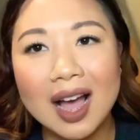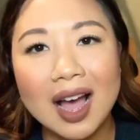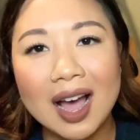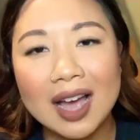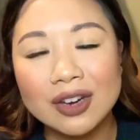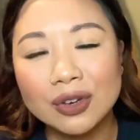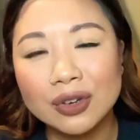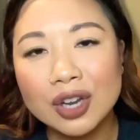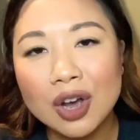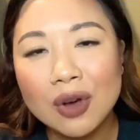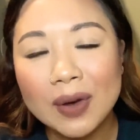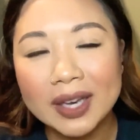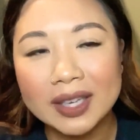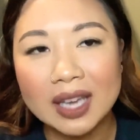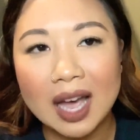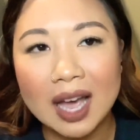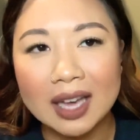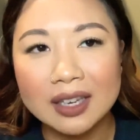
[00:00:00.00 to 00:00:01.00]
don't know, I
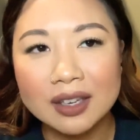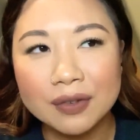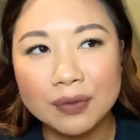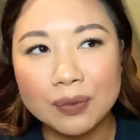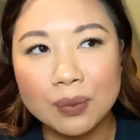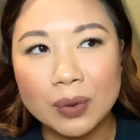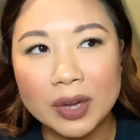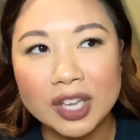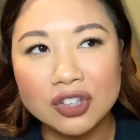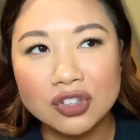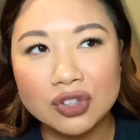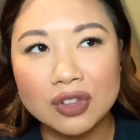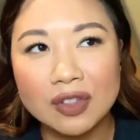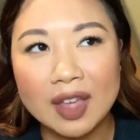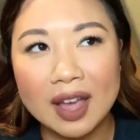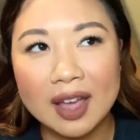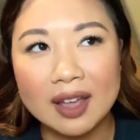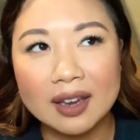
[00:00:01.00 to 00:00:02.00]
kind of wish
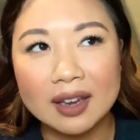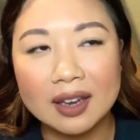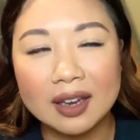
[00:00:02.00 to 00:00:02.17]
that